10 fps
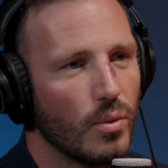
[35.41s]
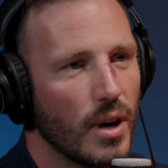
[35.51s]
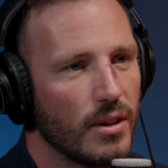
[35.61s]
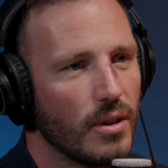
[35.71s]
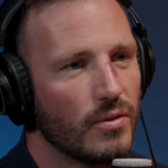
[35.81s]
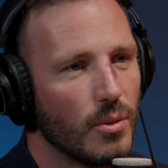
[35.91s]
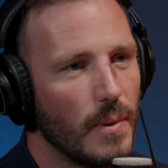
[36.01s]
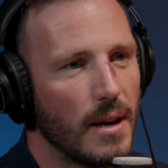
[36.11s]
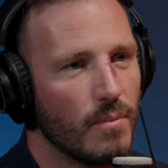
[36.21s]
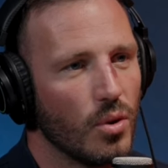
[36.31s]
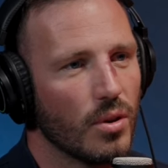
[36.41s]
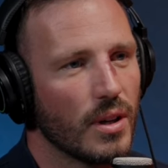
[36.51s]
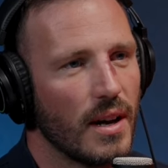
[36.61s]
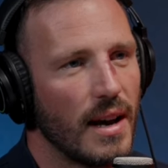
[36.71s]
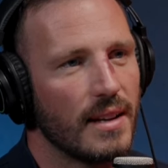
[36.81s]
where I don't have to pay him more?
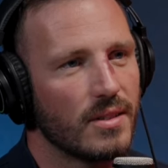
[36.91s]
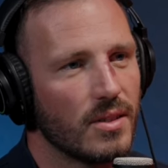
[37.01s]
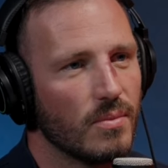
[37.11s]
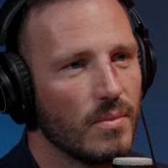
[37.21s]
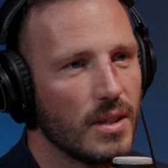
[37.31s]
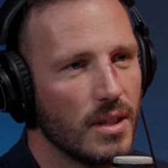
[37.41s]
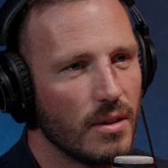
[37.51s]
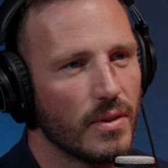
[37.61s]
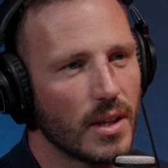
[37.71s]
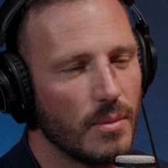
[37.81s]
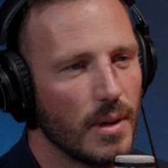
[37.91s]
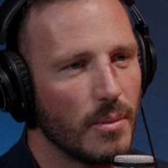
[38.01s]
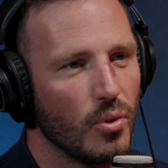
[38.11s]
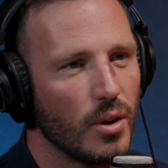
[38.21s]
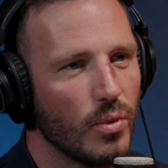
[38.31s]
And I asked him, is there ever going to be a
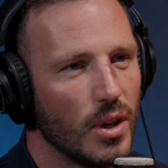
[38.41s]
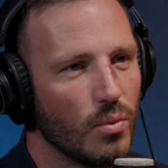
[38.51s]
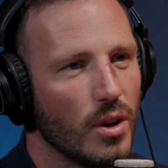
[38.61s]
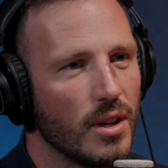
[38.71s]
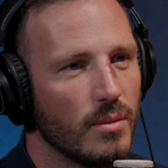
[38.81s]
point where you want